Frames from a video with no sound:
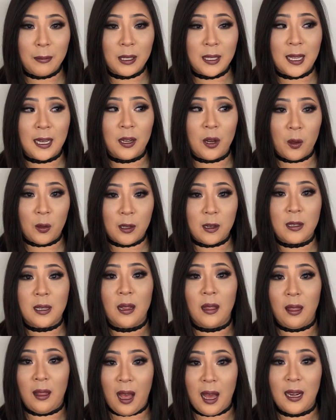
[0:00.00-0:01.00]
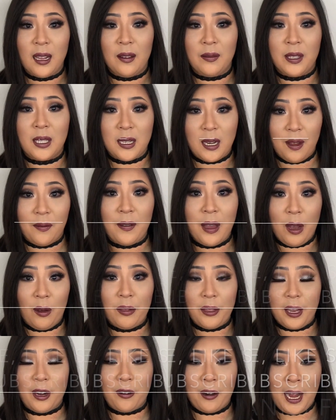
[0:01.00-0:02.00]
because I know there's a lot of stuff
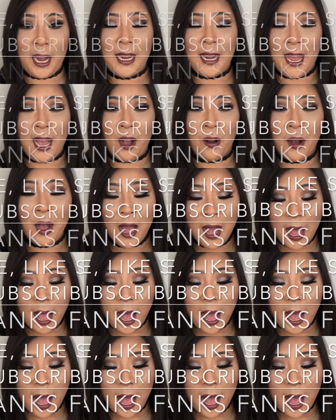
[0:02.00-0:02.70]
out there right now.